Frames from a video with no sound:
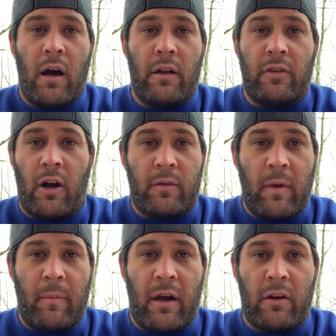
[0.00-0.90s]
talk to
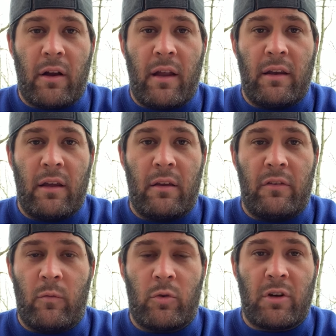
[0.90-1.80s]
me about your
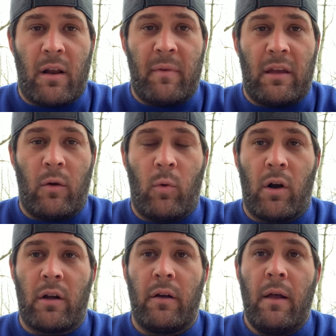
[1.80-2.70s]
ideas, and we'll try to make it
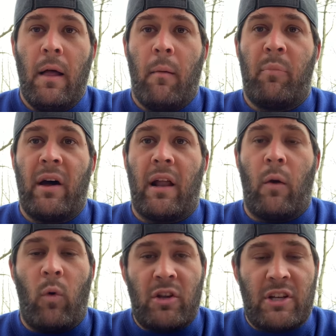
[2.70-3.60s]
work. But
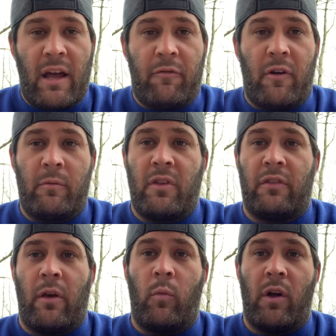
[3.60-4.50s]
I want you to have fun with
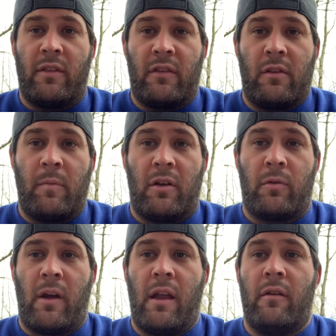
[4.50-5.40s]
this. I want this to be
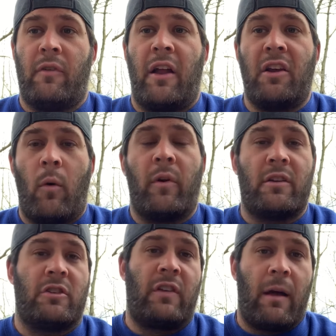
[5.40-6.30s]
creative. I don't want
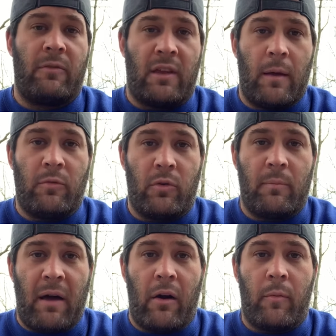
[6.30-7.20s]
to just have to keep
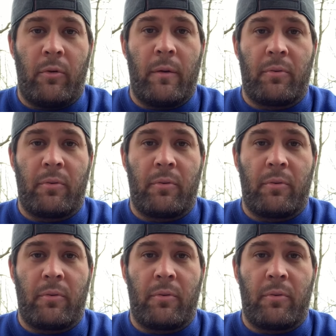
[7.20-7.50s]
doing PowerPoint